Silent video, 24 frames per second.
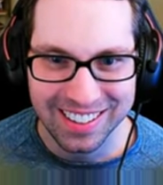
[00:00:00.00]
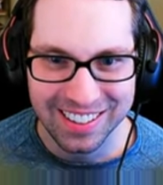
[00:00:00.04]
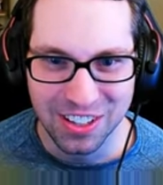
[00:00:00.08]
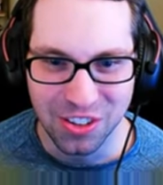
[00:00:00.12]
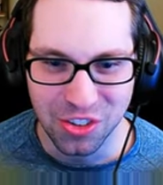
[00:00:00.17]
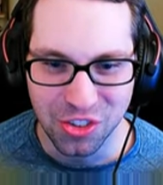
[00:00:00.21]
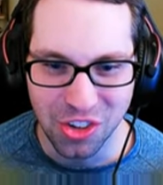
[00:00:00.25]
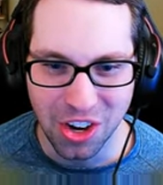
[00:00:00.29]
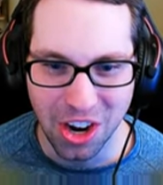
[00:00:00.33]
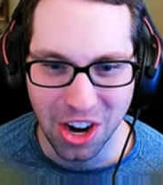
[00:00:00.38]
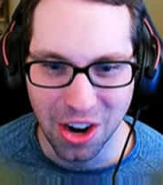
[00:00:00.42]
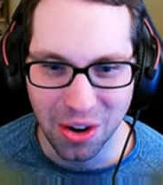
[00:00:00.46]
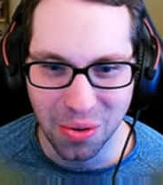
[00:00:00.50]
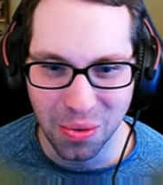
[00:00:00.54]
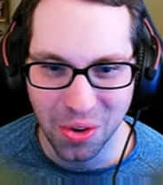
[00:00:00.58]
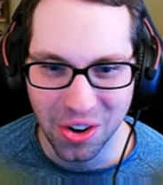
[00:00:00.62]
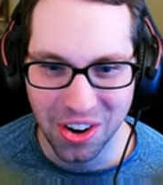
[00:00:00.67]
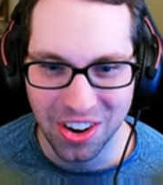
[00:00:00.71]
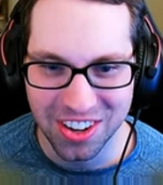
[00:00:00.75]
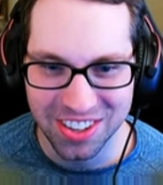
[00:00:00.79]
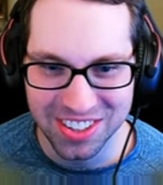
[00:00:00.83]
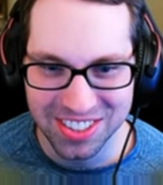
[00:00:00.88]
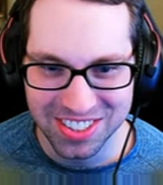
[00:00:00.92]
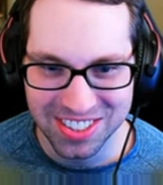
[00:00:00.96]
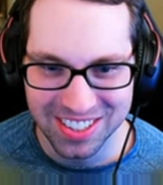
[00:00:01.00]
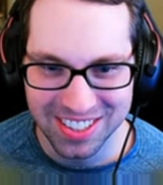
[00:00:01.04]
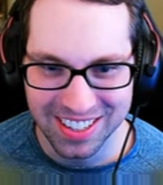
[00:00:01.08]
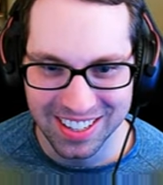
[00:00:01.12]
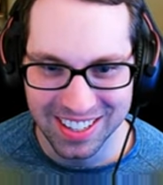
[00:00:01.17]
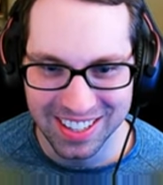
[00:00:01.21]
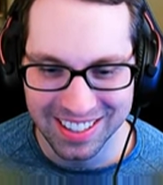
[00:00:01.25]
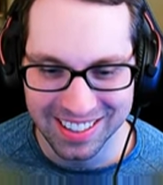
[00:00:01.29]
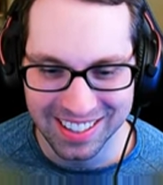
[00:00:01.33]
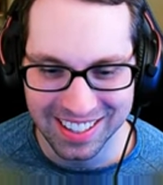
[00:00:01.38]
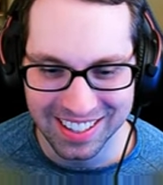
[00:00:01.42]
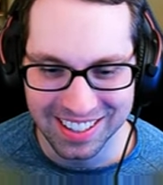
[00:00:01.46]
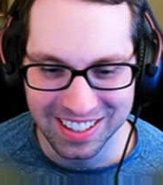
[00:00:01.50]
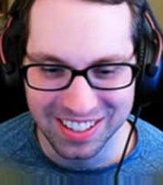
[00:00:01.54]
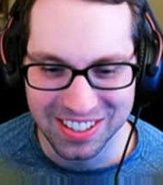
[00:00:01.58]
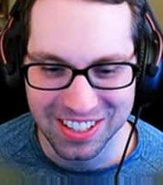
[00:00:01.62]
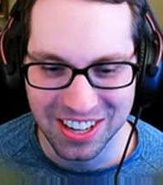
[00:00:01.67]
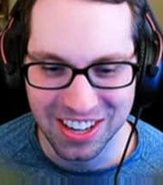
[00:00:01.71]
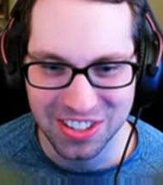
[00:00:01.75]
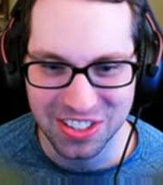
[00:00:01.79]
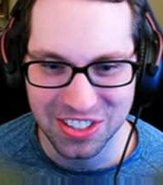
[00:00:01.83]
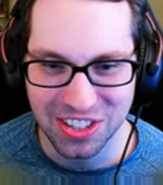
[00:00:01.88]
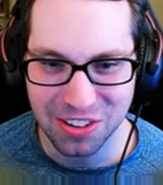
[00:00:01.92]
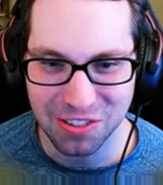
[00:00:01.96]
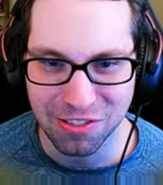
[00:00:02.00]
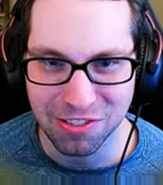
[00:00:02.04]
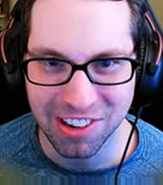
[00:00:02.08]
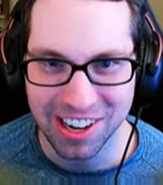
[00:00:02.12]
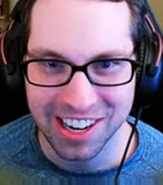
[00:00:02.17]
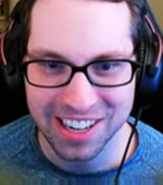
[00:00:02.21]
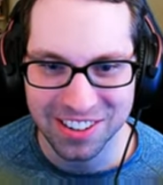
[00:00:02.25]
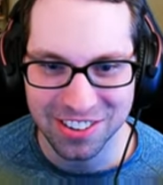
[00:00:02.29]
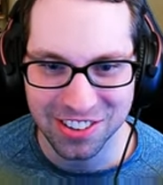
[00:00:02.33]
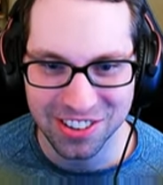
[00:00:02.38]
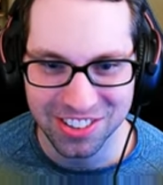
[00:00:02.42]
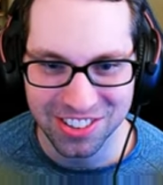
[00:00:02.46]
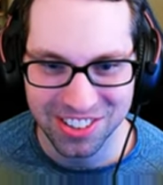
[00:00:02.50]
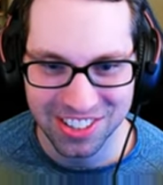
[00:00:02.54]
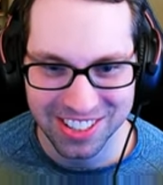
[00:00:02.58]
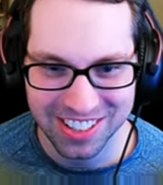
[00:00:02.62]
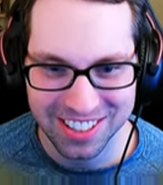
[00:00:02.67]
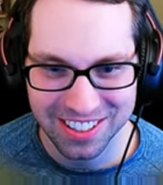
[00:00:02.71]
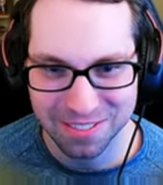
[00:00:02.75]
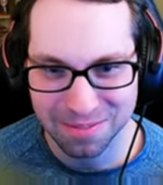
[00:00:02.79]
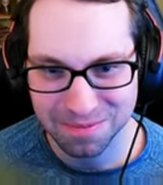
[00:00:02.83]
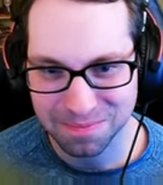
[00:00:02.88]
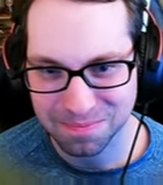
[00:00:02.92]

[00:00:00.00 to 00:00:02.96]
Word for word: The Jawas and then the Tusken Raiders.